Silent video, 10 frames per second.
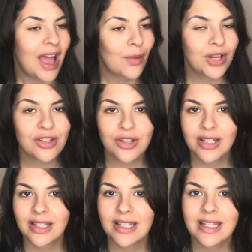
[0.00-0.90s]
How are you
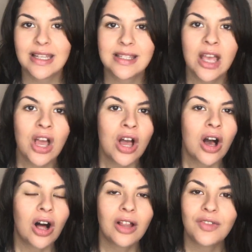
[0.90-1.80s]
doing, ladies?
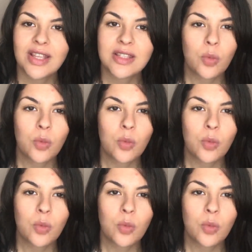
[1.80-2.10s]
All of this.